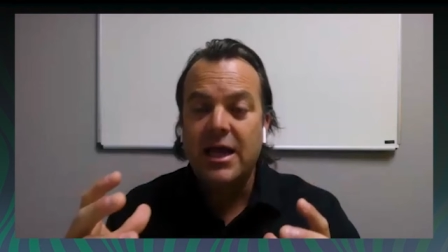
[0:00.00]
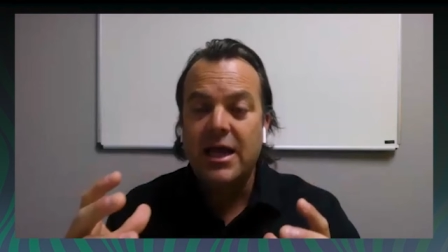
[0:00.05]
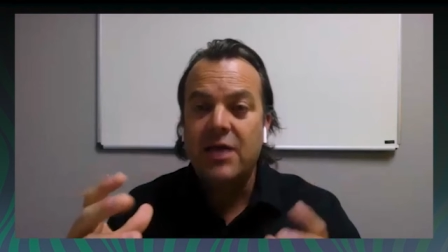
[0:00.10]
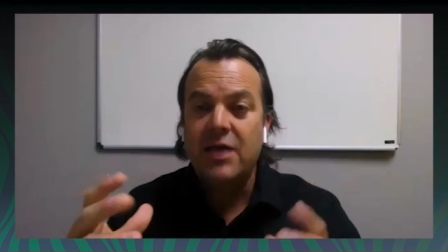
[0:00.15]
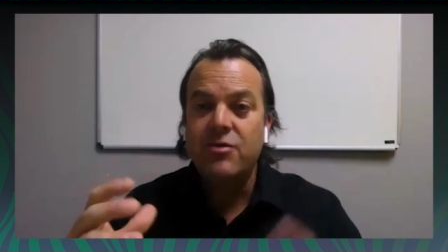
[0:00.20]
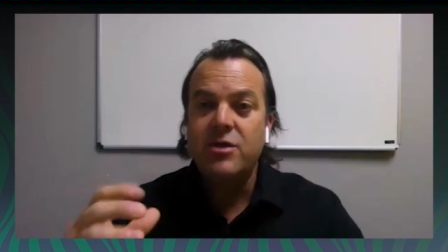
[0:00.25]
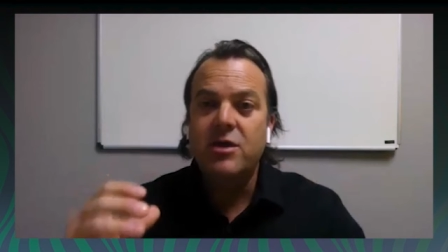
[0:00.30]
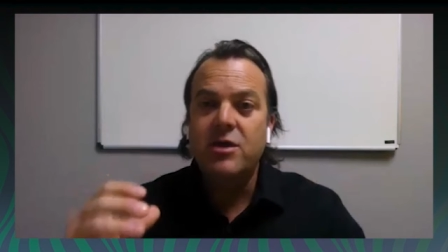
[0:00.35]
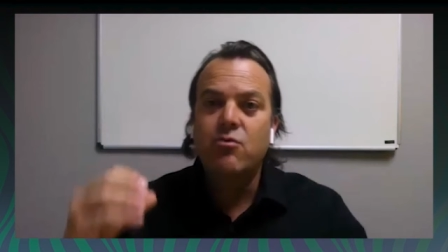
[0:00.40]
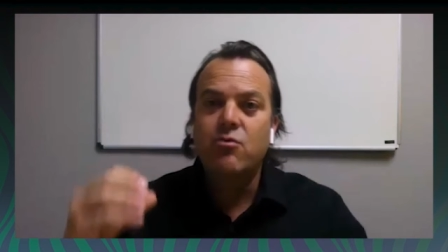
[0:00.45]

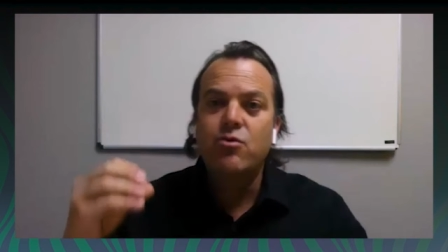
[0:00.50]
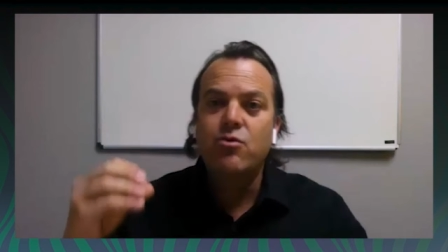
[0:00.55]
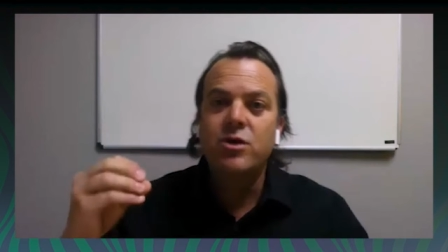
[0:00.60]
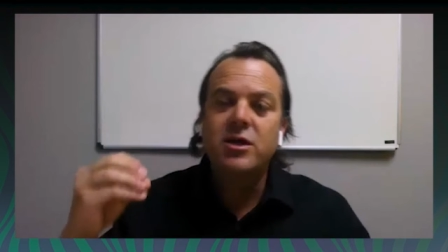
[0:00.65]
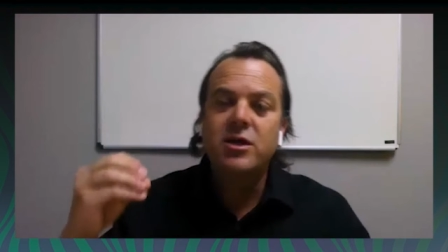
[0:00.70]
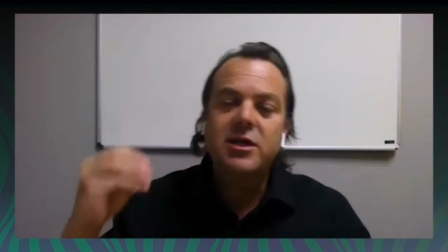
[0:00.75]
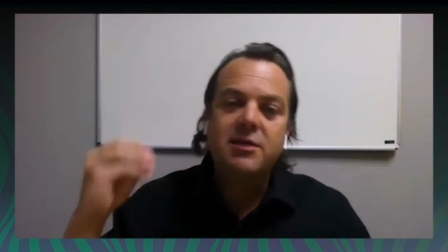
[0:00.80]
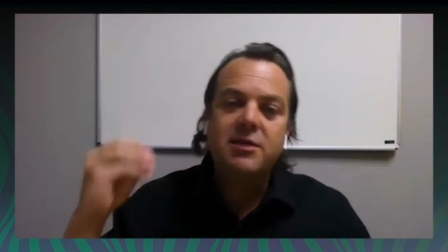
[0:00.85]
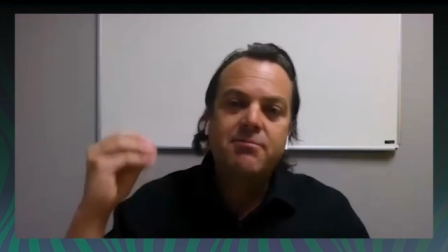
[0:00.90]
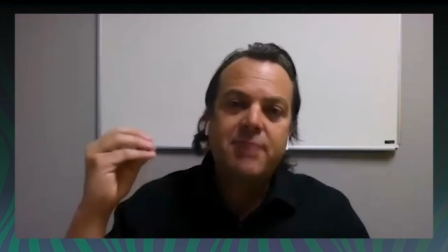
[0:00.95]
and then
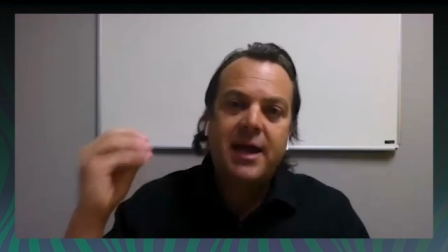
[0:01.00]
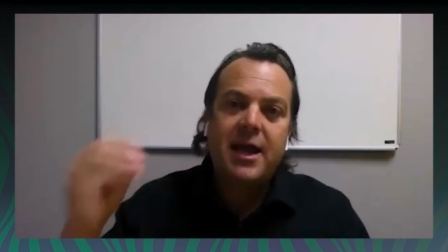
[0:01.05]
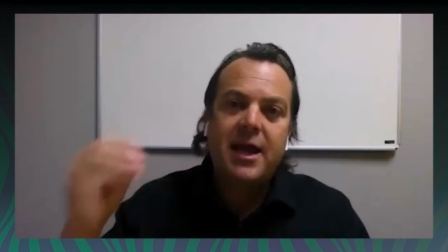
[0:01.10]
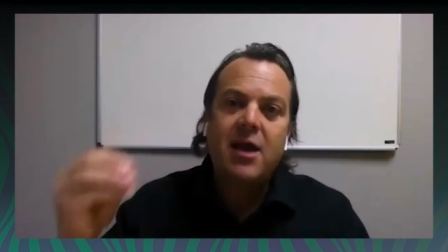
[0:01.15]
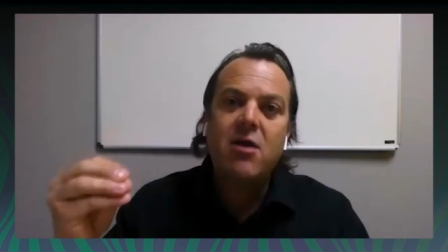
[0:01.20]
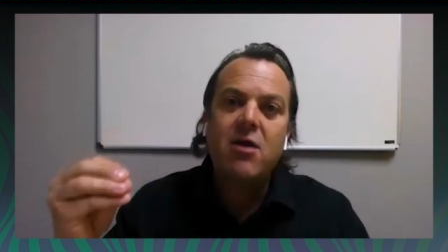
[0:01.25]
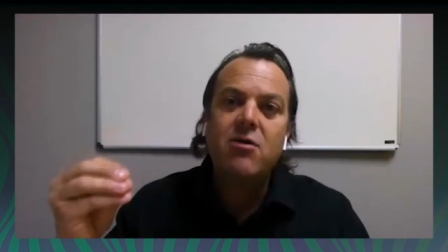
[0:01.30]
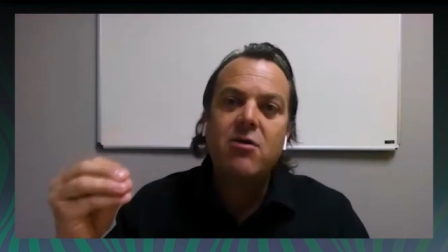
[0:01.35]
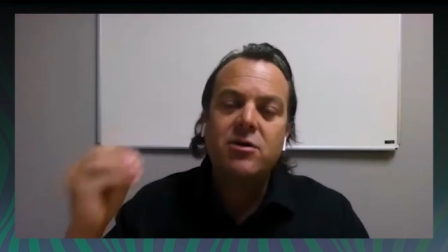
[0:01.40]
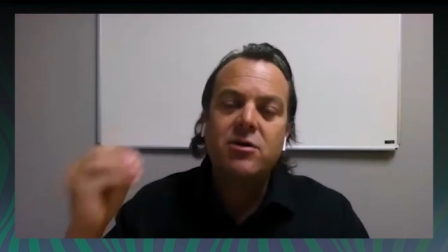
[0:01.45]
really
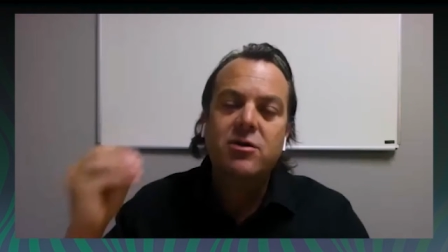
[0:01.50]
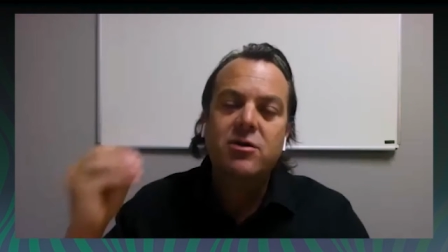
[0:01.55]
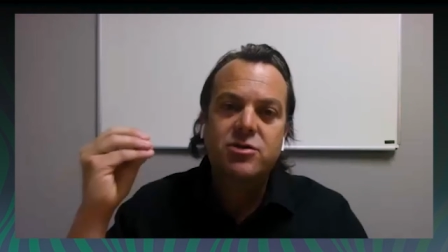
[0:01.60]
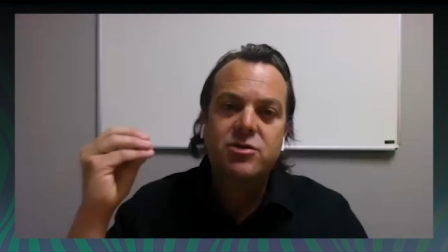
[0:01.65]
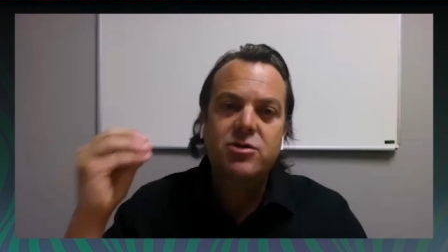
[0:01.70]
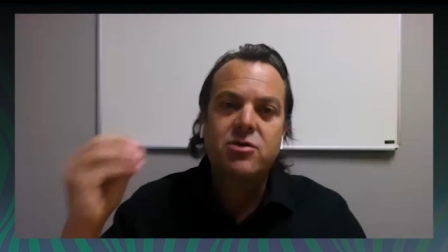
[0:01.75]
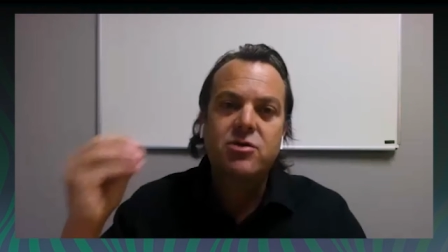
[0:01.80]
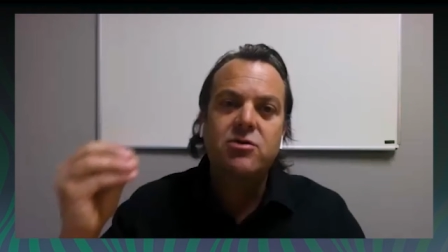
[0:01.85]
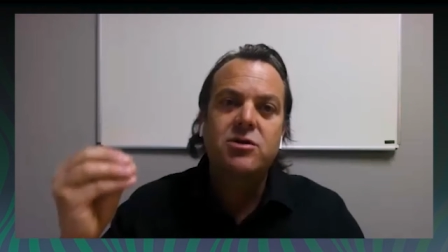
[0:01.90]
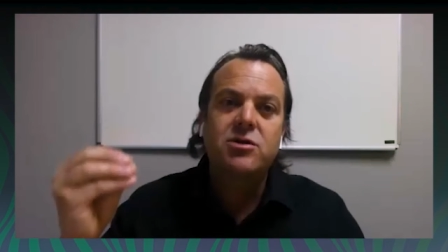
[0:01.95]
pair those
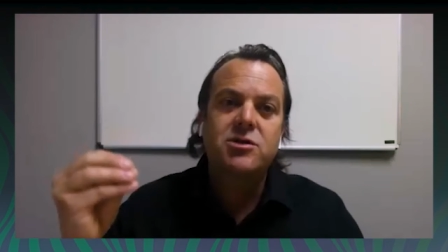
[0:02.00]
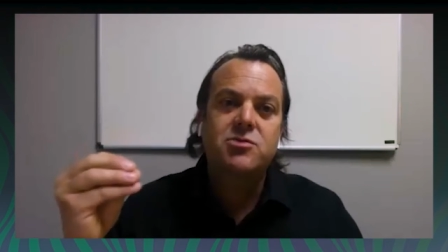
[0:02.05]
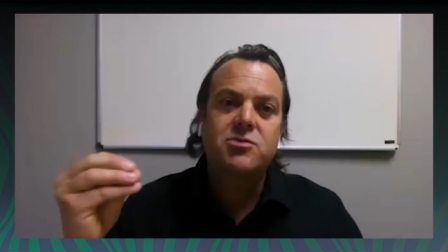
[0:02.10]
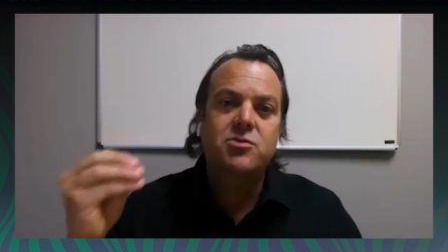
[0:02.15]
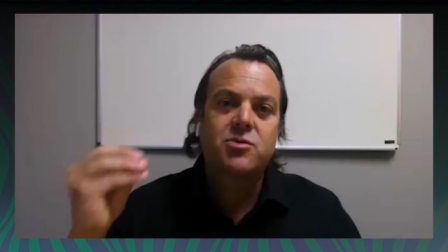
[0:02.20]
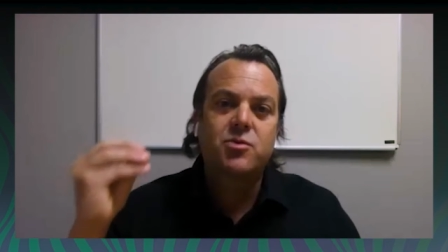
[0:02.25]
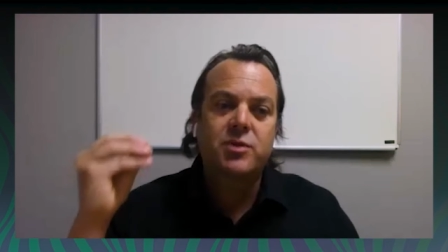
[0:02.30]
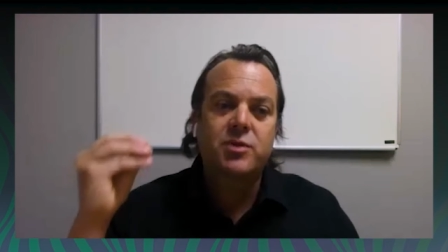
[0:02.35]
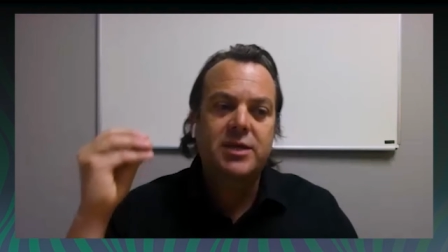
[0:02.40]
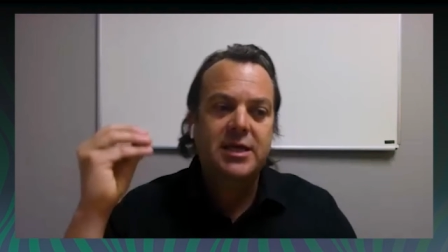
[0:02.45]
students
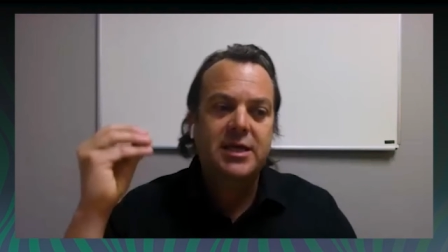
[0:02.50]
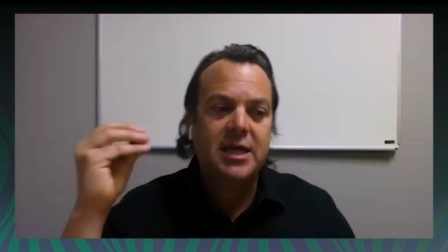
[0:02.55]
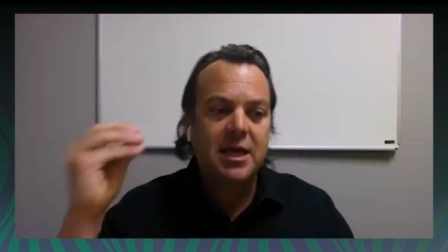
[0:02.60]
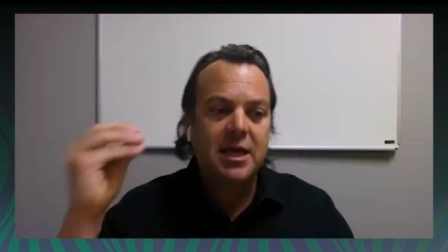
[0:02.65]
with what the